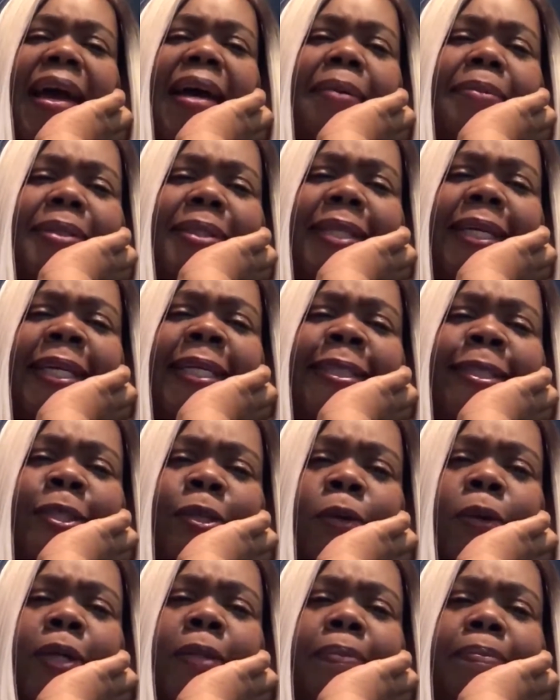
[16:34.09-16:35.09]
I'm sticking
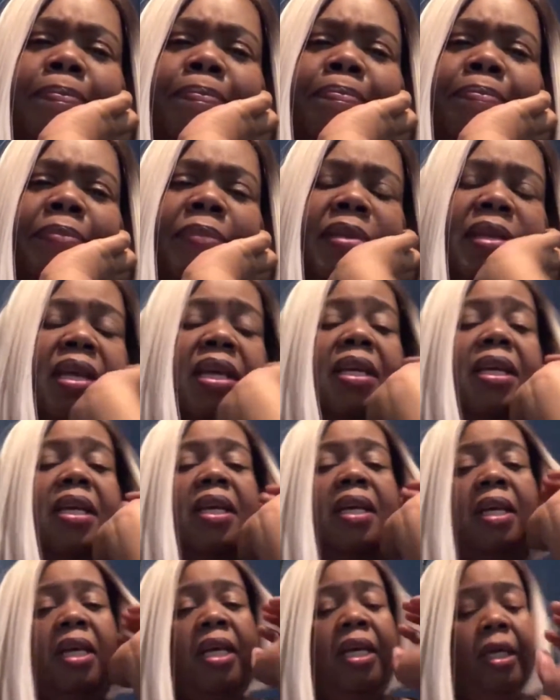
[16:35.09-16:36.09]
to it.
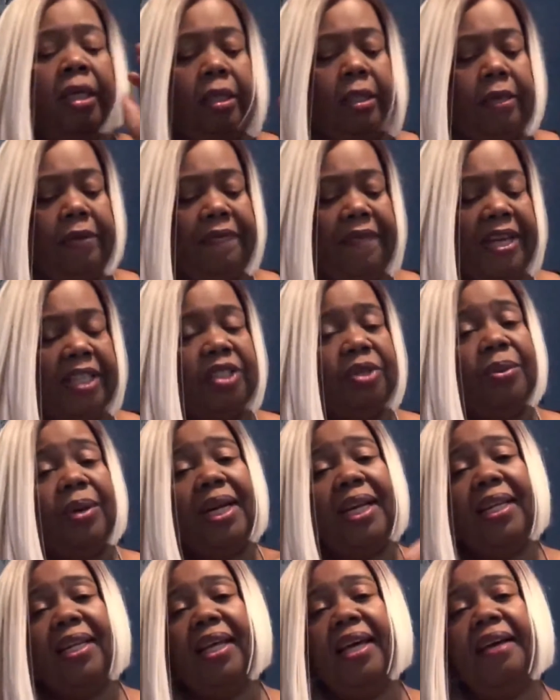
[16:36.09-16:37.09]
So Vega
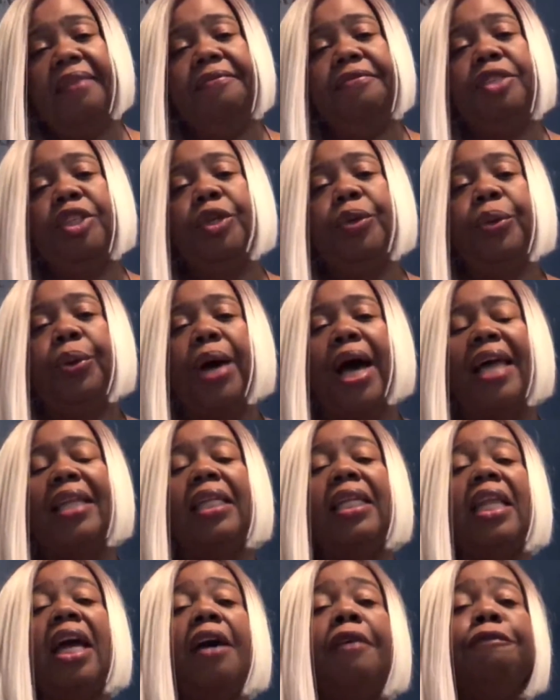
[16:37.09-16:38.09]
One, I love you. I
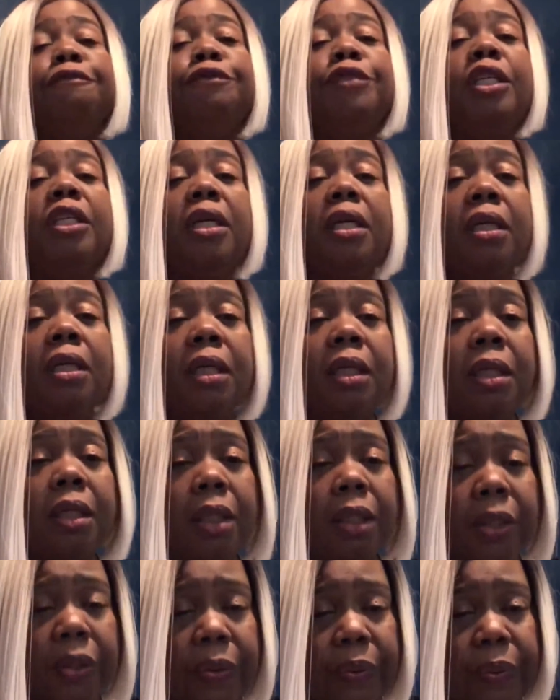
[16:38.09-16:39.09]
loved
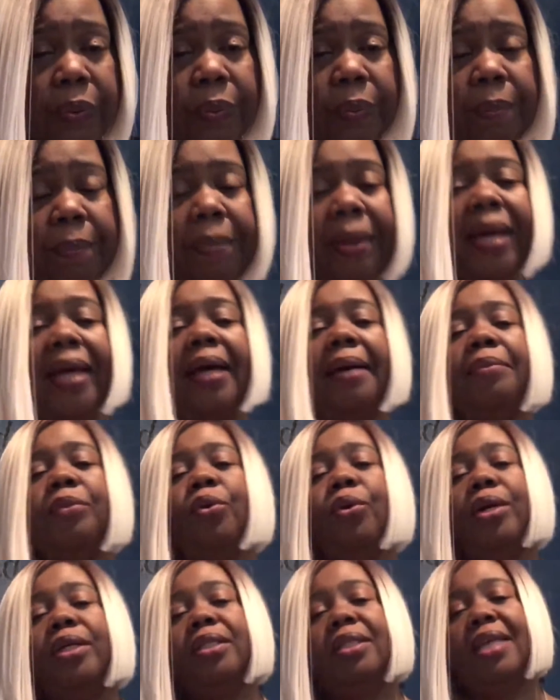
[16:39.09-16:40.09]
you, but I'm
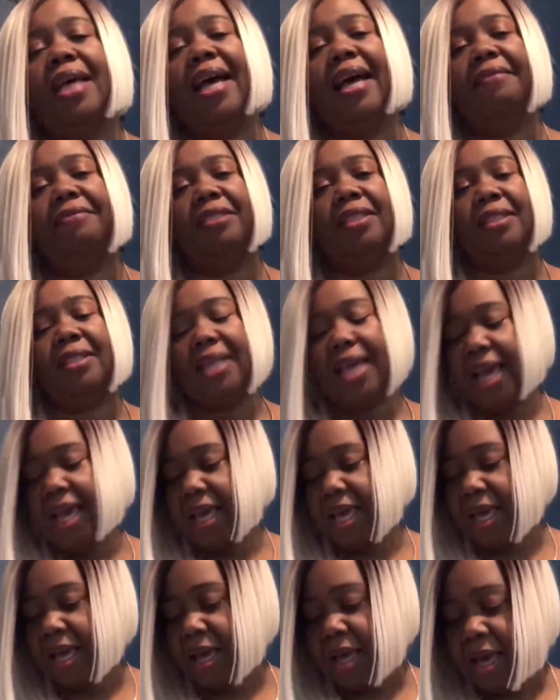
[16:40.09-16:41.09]
going to have to
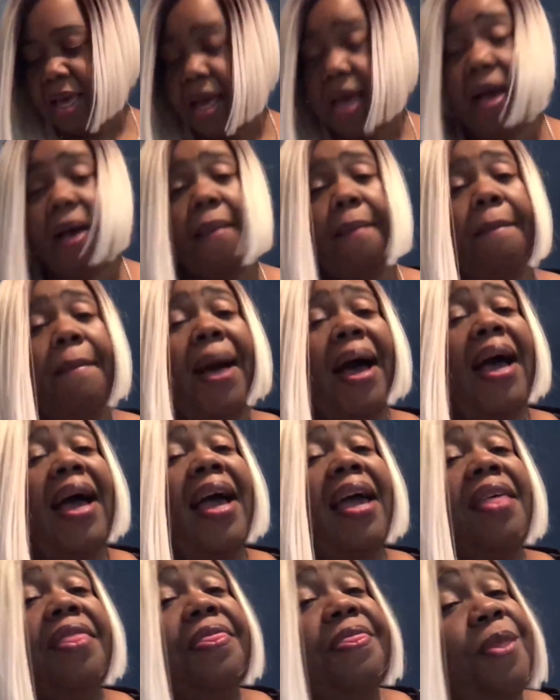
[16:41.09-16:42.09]
take my